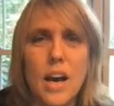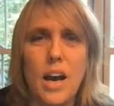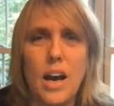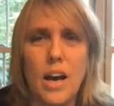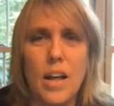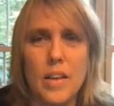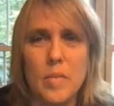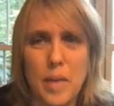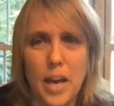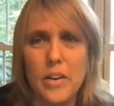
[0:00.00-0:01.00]
That
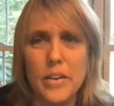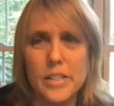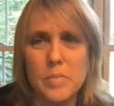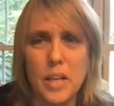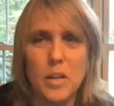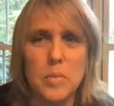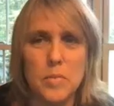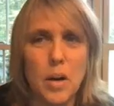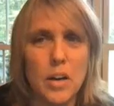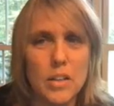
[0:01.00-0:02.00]
matter is made up
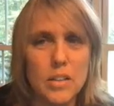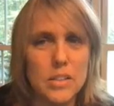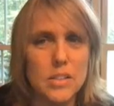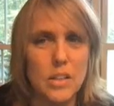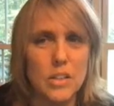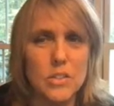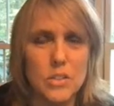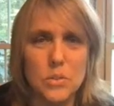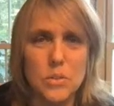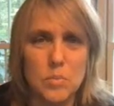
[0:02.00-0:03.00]
of particles that are
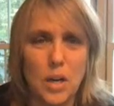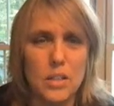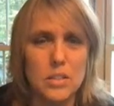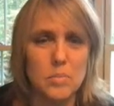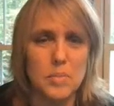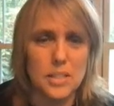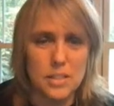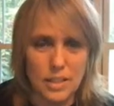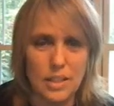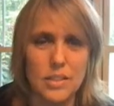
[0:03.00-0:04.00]
too small to be
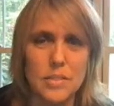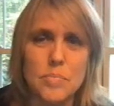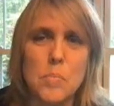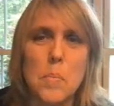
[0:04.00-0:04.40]
seen.